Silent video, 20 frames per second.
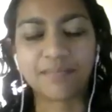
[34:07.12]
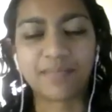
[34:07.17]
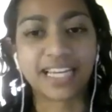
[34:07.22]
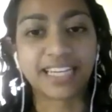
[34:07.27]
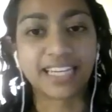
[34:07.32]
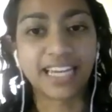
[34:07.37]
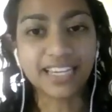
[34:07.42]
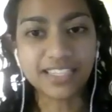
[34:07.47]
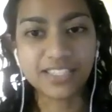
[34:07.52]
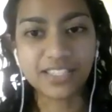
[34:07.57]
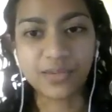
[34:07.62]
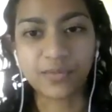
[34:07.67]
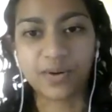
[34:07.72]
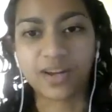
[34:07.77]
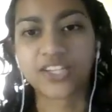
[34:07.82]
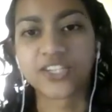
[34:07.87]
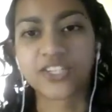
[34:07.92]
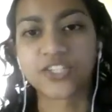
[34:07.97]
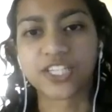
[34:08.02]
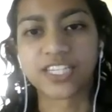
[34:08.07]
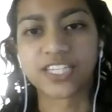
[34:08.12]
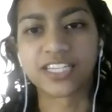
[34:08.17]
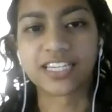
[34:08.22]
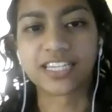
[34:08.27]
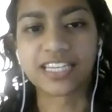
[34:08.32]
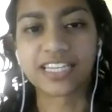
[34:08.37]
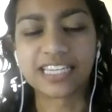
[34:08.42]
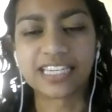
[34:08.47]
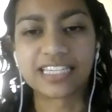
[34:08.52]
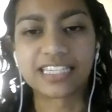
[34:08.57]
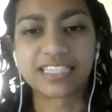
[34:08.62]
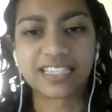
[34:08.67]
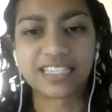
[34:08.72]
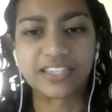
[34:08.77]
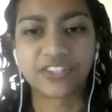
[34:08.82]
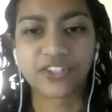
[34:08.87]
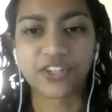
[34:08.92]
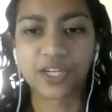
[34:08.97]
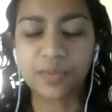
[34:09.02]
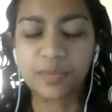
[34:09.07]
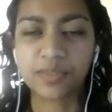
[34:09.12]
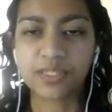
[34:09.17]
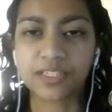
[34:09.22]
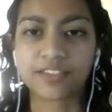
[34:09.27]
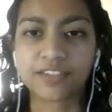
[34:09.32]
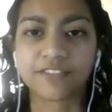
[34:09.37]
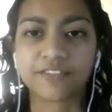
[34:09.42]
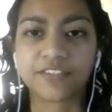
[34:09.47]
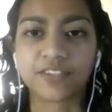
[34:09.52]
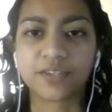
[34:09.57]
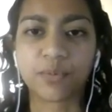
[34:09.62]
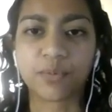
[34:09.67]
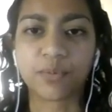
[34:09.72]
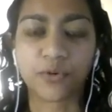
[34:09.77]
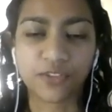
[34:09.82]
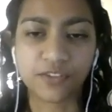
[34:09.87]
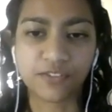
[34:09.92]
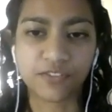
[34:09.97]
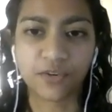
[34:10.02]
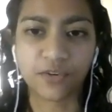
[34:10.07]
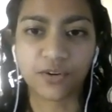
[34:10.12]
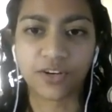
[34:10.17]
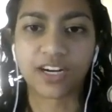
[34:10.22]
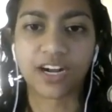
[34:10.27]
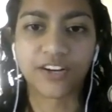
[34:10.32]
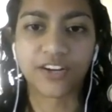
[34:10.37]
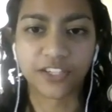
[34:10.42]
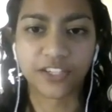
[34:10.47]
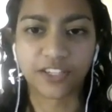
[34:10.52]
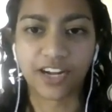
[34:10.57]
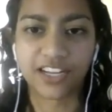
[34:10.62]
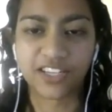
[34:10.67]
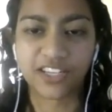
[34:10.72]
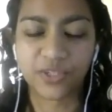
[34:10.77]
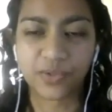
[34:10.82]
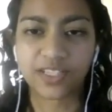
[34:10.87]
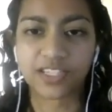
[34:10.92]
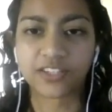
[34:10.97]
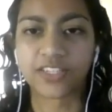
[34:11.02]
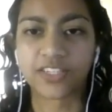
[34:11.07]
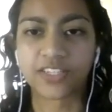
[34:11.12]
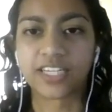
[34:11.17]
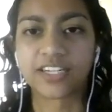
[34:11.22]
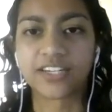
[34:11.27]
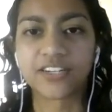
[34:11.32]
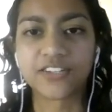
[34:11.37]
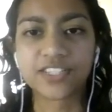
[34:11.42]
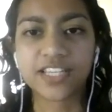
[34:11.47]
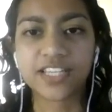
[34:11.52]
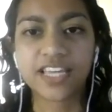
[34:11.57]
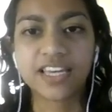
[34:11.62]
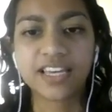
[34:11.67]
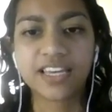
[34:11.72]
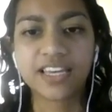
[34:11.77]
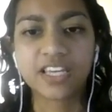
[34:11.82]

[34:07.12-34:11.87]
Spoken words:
My next question is, in terms of both of your undergraduate careers,